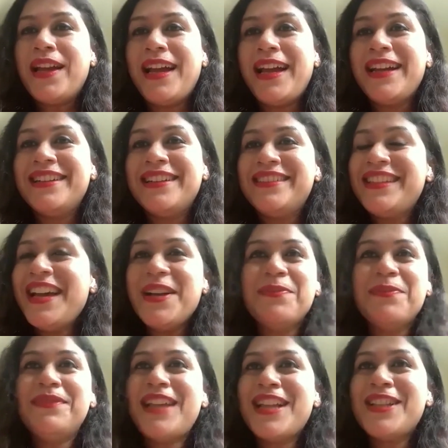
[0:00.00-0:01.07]
And yeah,
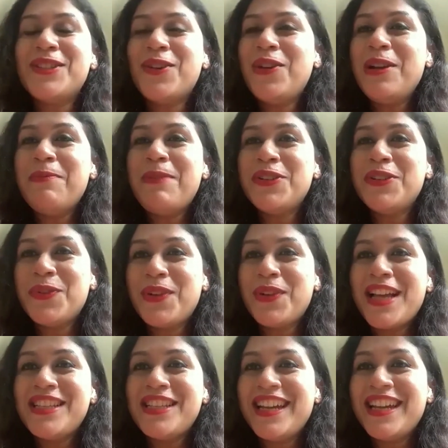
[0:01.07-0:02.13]
that's all about
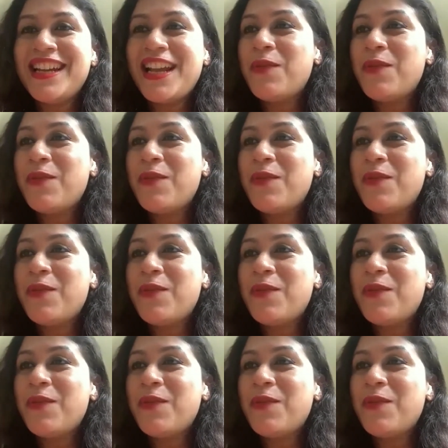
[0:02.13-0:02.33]
Yonachain